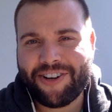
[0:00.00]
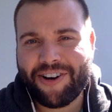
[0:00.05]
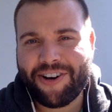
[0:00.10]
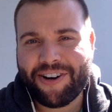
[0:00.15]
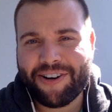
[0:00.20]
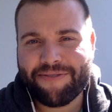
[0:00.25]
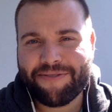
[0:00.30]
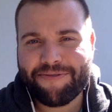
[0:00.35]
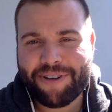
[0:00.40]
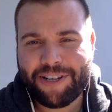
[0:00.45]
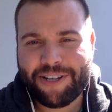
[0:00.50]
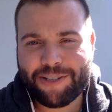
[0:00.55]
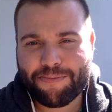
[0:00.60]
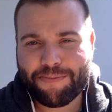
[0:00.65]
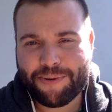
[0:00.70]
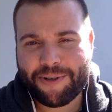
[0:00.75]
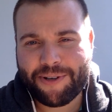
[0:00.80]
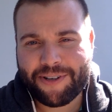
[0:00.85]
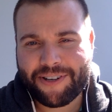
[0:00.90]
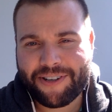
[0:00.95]
on
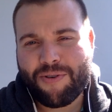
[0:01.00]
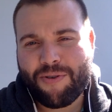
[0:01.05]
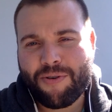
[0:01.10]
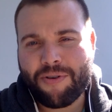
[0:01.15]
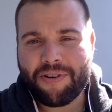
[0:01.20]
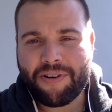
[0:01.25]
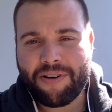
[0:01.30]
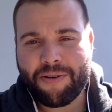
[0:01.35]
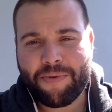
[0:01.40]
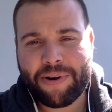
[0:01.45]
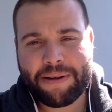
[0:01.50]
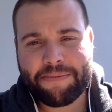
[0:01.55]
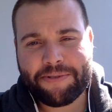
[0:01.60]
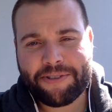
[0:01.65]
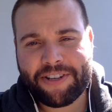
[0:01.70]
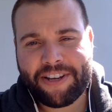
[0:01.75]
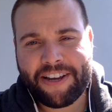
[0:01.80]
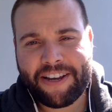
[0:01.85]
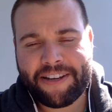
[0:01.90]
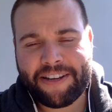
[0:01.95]
Facebook or our
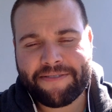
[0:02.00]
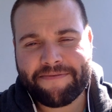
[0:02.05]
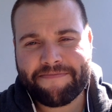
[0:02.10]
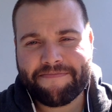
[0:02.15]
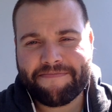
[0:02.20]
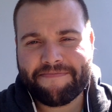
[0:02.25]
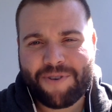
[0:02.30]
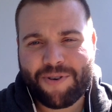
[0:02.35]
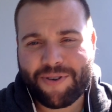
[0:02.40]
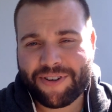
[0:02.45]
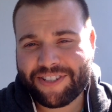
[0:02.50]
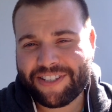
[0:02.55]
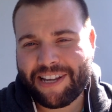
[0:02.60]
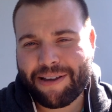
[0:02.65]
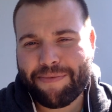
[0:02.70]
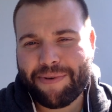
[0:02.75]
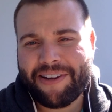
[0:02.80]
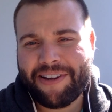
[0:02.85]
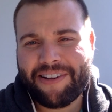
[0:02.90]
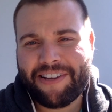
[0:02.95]
website, or
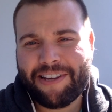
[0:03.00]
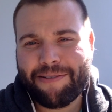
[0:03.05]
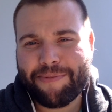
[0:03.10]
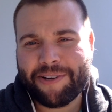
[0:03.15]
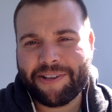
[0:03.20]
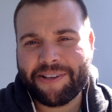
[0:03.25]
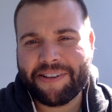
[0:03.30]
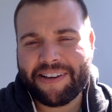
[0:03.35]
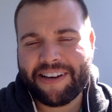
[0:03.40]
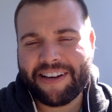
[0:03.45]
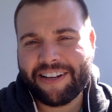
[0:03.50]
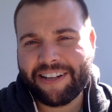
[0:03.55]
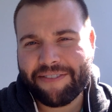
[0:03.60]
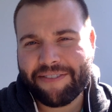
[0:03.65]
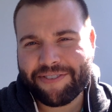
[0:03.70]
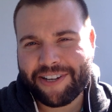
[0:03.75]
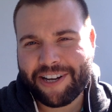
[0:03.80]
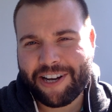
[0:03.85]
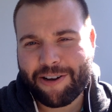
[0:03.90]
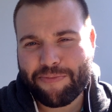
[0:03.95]
send me an email. I'd
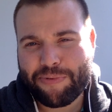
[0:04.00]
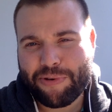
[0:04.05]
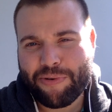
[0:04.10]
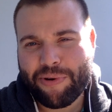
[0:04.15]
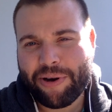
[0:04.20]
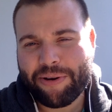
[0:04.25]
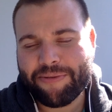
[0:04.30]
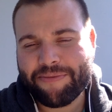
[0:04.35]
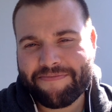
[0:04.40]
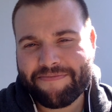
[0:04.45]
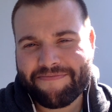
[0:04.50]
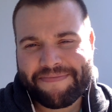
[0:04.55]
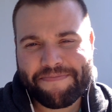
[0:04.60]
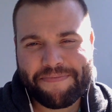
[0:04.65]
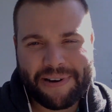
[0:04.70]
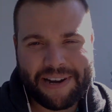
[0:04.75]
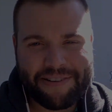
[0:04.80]
love to help you out. Bye,